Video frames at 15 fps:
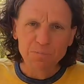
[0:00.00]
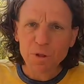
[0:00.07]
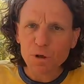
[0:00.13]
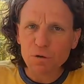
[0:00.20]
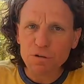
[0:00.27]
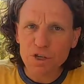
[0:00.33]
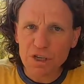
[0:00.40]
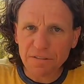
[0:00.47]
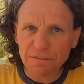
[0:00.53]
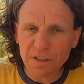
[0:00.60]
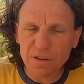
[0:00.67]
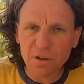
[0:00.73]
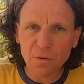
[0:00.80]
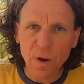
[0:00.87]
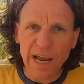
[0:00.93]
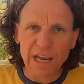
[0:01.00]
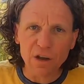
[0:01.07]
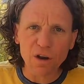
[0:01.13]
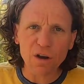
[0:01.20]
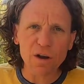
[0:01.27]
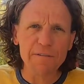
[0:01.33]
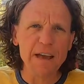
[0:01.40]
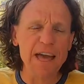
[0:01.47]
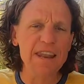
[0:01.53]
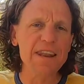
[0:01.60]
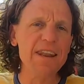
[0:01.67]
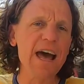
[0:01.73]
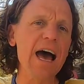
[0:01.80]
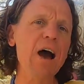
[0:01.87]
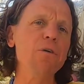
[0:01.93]
You've shifted the right curve.
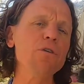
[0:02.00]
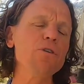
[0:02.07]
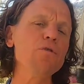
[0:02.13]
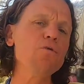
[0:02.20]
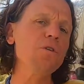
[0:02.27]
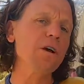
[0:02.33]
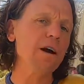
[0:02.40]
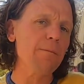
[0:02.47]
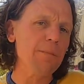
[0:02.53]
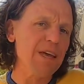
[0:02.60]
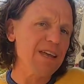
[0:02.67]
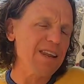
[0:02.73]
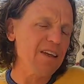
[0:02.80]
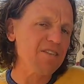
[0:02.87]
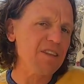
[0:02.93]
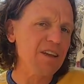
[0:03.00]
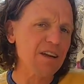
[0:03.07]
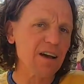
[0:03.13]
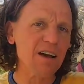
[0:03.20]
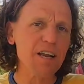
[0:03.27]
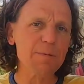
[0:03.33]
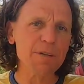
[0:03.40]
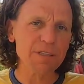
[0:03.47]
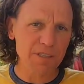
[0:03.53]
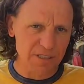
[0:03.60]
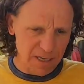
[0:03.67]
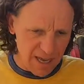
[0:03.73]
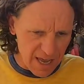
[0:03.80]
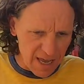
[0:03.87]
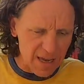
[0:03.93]
And now you come in as the economist to
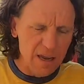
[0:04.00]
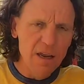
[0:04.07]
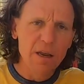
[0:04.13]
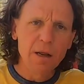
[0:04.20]
say, hey,